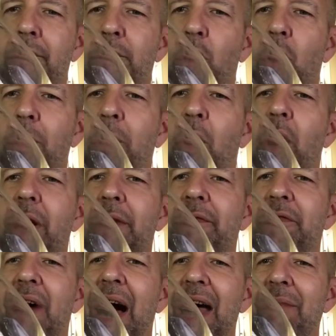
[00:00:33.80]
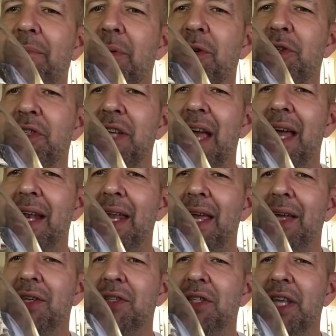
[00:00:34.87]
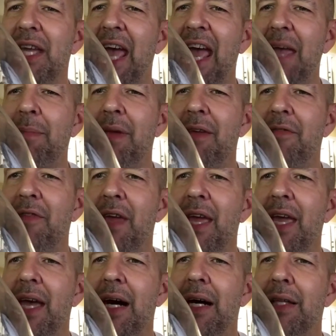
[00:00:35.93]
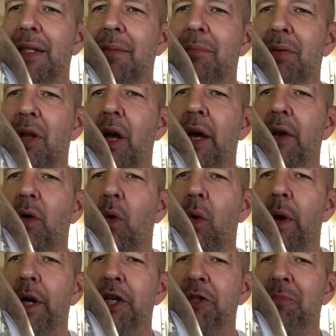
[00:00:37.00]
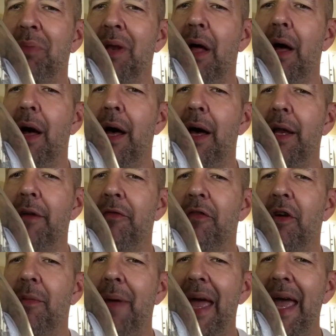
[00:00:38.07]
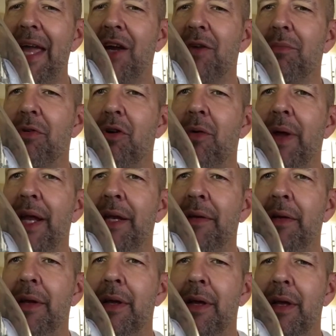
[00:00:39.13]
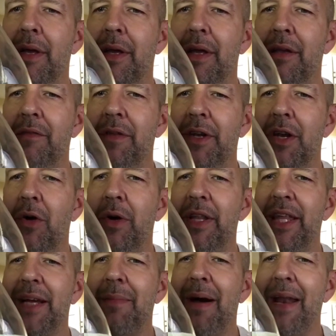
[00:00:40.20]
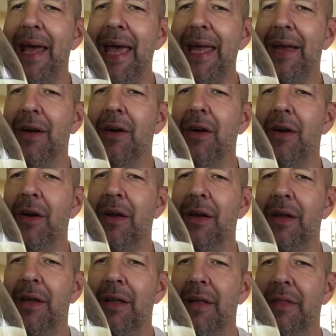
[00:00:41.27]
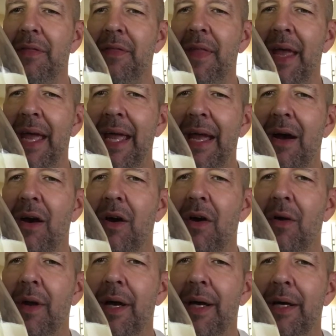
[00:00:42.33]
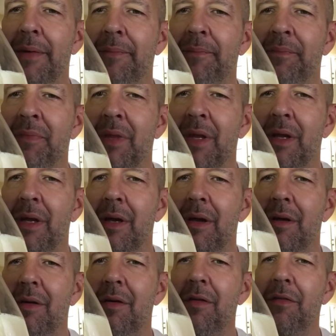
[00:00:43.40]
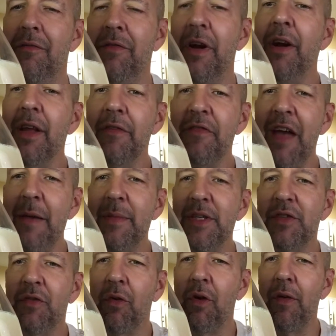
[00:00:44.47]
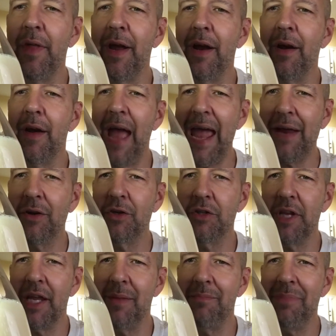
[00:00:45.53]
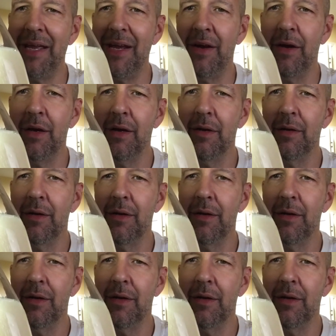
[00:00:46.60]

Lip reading: 4.5% is the ABV on the Blood Orange Blonde from Anchor Brewing. If you know anything about Anchor, they are fairly famous for their Anchor Steam beer.